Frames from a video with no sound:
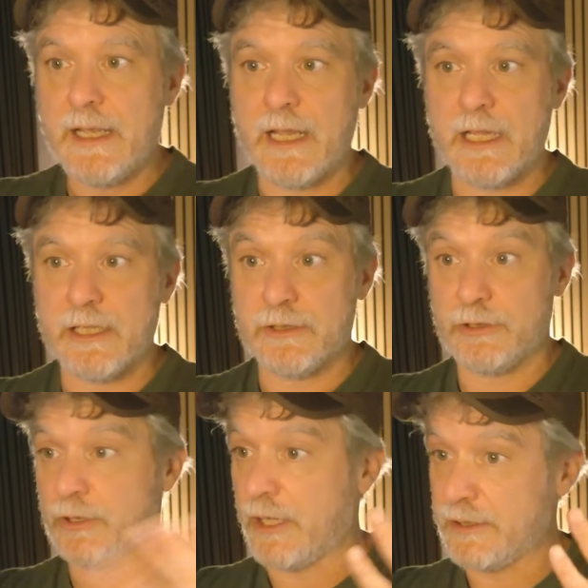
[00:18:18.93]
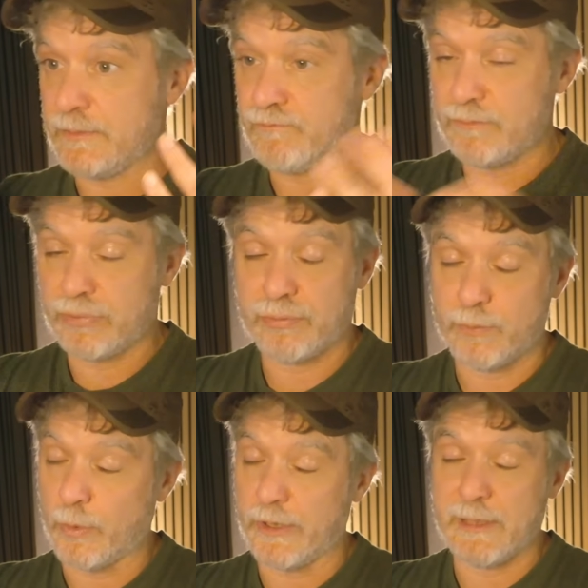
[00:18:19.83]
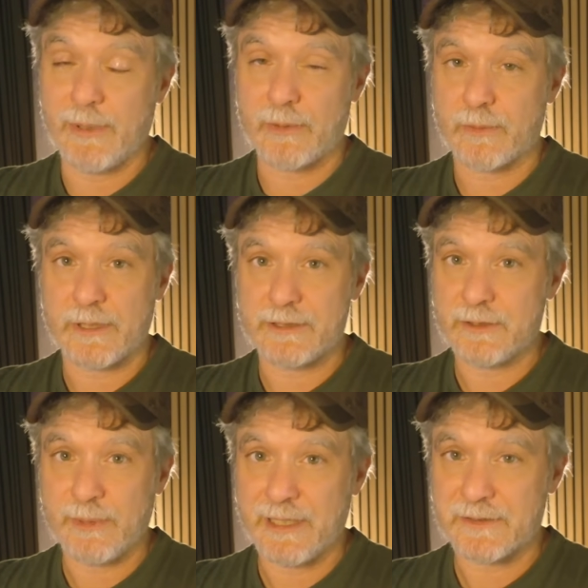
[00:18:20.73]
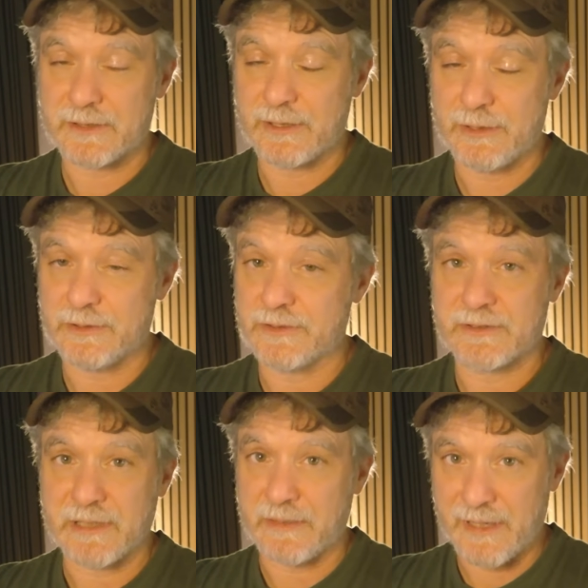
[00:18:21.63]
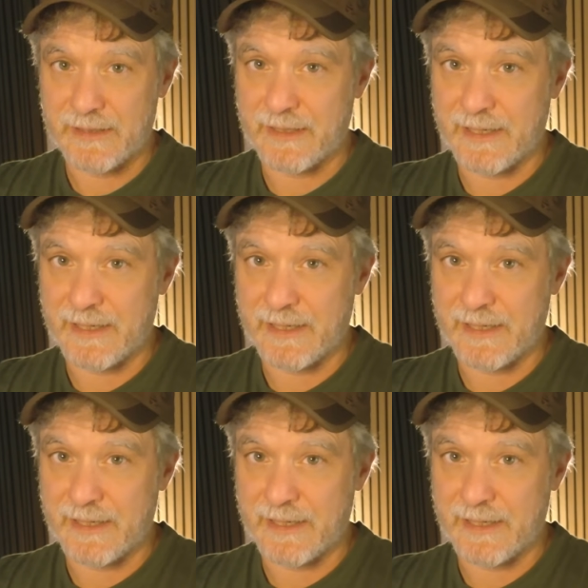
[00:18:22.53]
and you're not worried about running too many executions because I've had that